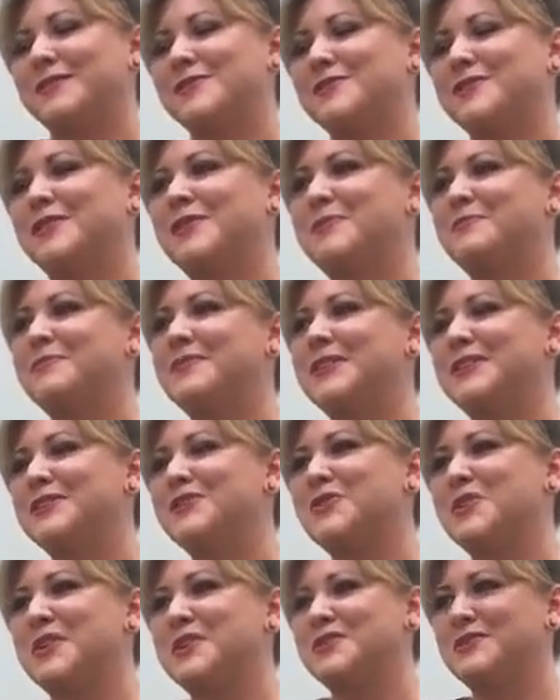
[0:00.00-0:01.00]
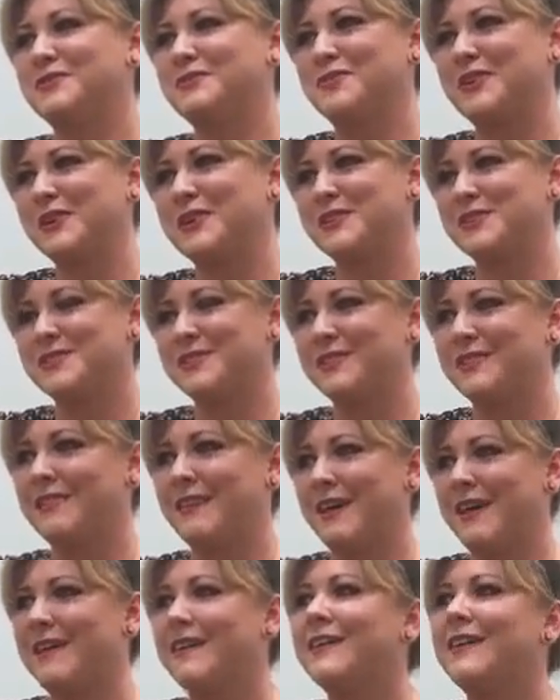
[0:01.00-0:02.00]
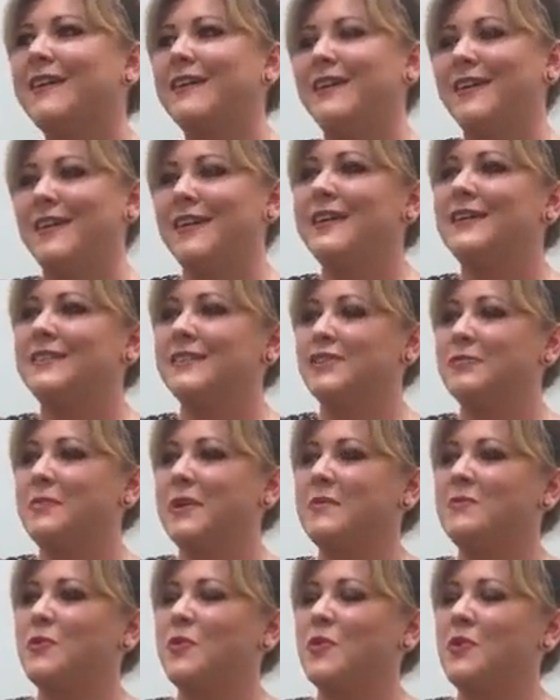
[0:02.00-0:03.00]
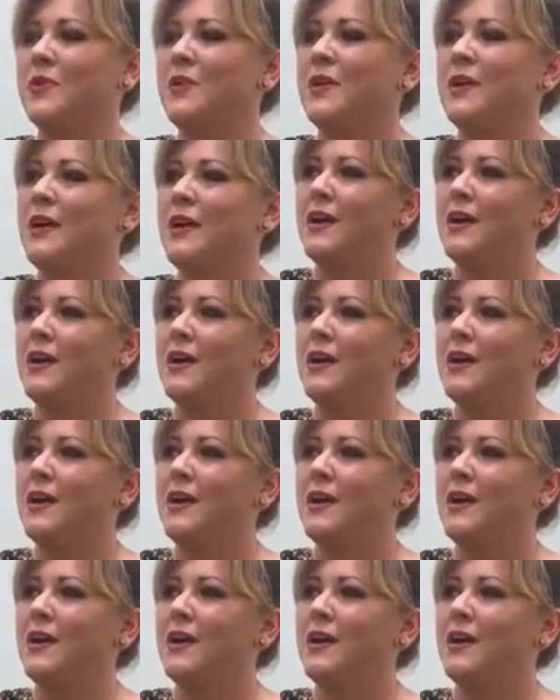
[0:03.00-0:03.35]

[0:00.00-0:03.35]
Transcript: So I'm really trying to focus on that a little bit more.